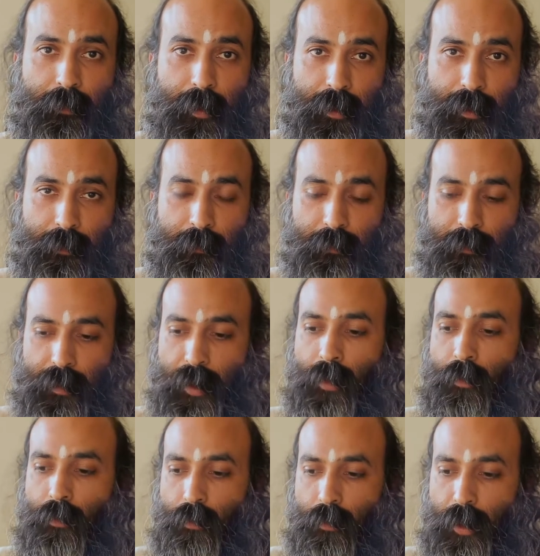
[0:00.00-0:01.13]
Yeah?
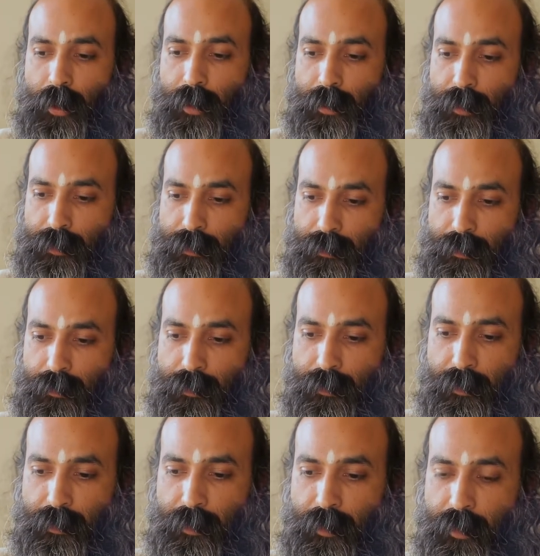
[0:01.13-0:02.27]
Why?
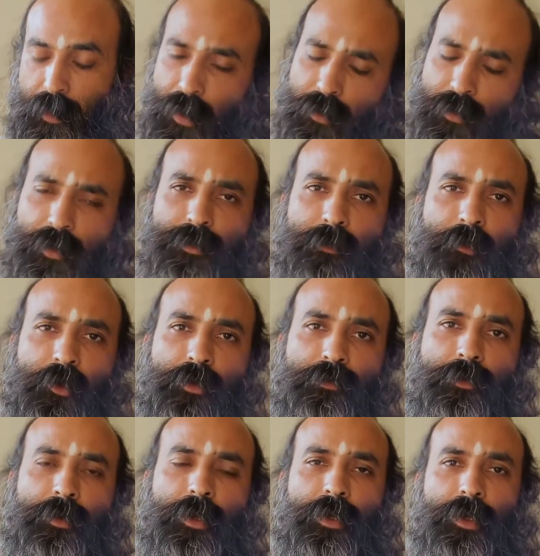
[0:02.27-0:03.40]
Again, there's a
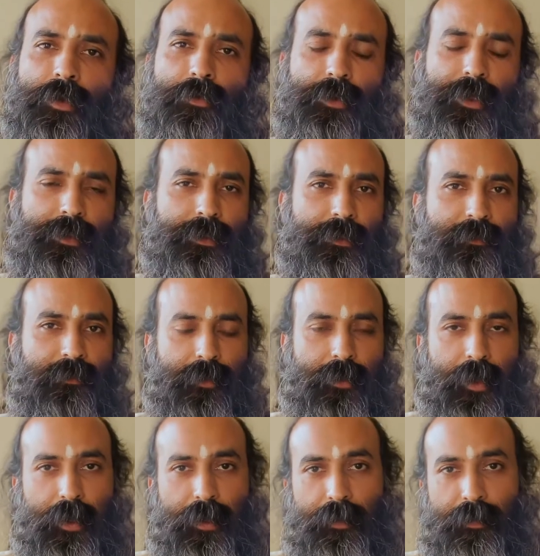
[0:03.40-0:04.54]
beautiful reason for
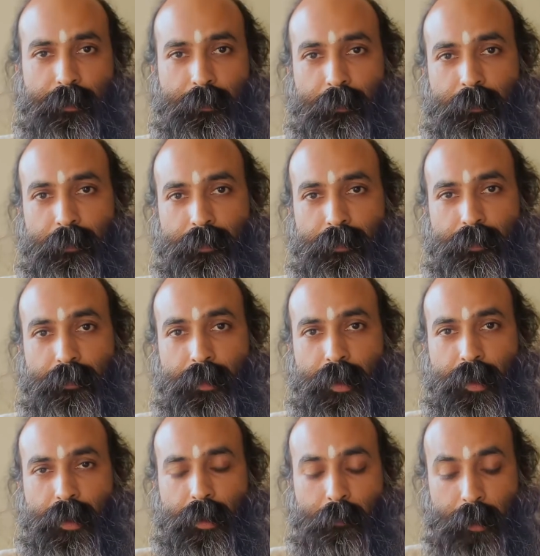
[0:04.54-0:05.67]
that.
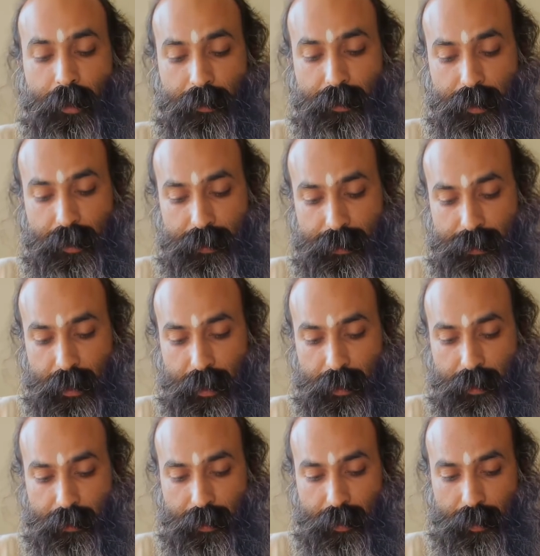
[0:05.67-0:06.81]
Because it is
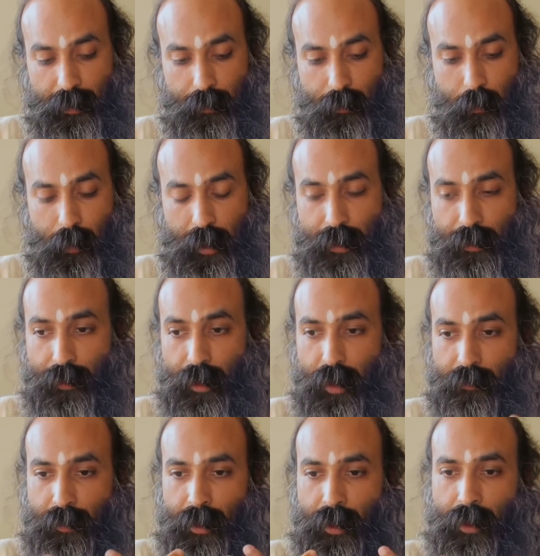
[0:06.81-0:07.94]
said that when
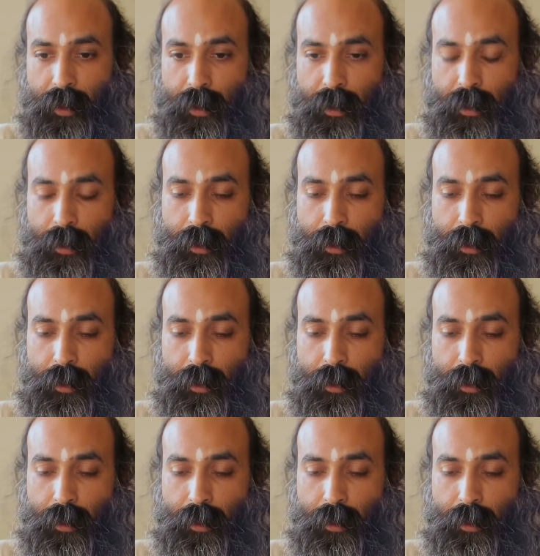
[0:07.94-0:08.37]
Ravana